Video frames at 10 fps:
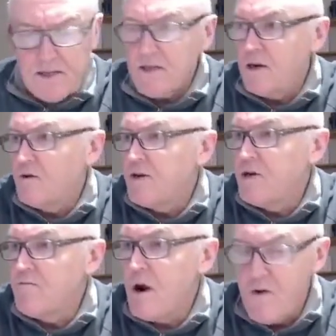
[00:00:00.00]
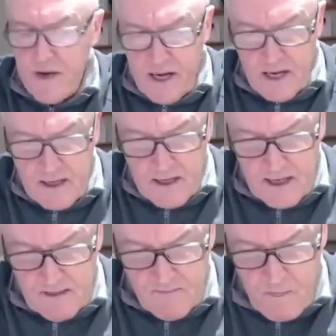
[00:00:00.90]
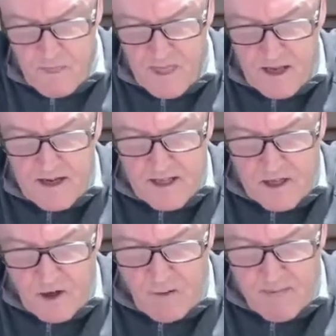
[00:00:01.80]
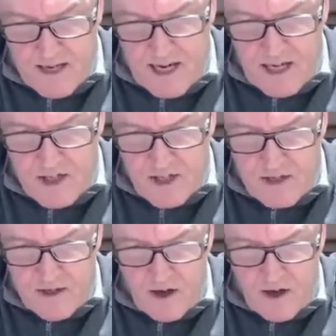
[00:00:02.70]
So pneumonia is a complication